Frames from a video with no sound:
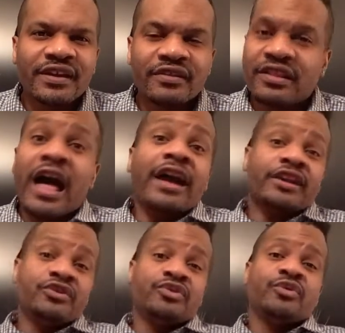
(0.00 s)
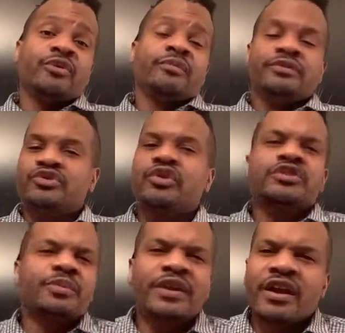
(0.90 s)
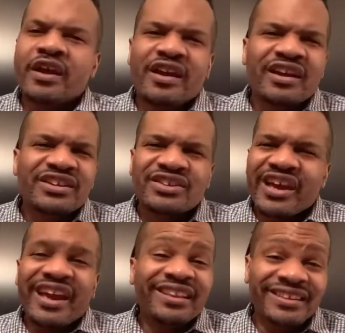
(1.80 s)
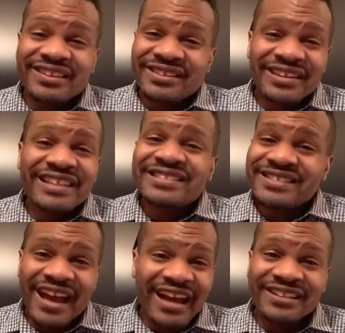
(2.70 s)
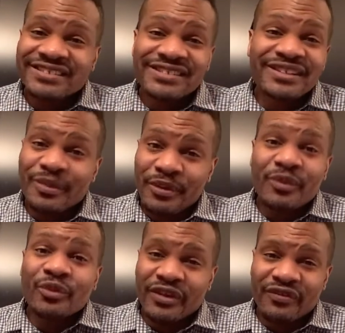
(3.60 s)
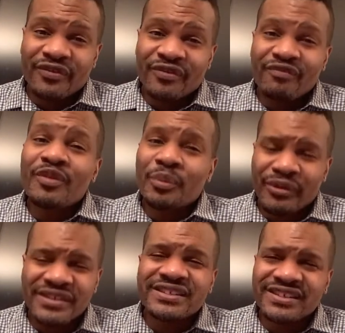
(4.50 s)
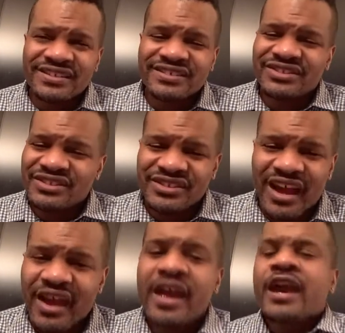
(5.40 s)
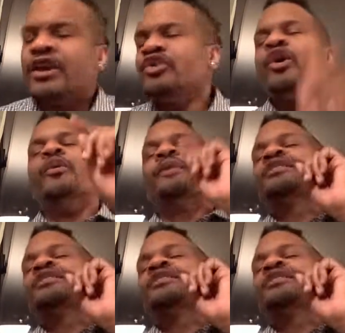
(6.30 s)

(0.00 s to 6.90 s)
Lying to him, trust me, Ellie is not sleeping with the president. She's not. And what makes